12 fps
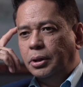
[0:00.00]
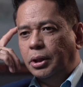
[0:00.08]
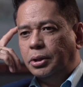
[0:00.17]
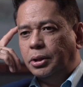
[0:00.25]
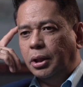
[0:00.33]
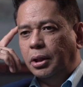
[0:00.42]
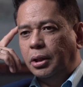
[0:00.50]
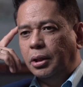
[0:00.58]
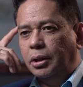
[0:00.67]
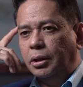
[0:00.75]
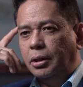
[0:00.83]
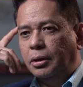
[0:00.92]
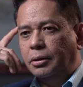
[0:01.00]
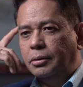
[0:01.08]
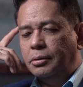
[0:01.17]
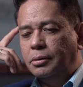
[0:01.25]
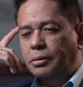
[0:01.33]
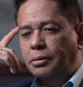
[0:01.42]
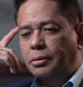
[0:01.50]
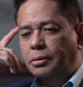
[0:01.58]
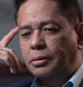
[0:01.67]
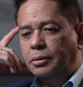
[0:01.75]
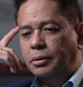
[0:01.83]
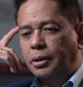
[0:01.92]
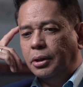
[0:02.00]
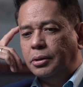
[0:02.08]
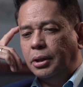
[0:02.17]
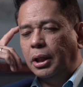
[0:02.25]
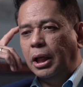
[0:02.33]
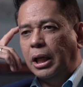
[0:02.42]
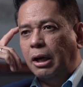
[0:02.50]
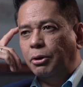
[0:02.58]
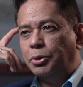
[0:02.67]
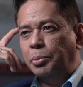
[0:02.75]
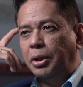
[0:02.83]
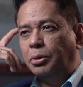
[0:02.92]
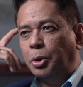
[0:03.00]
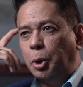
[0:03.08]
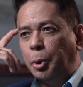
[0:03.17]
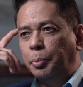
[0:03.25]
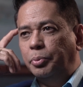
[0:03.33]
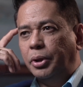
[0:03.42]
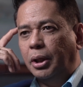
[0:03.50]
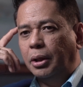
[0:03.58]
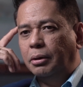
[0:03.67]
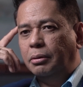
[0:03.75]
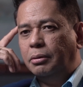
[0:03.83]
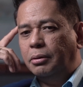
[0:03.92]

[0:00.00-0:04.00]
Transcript: it still allows me to hope that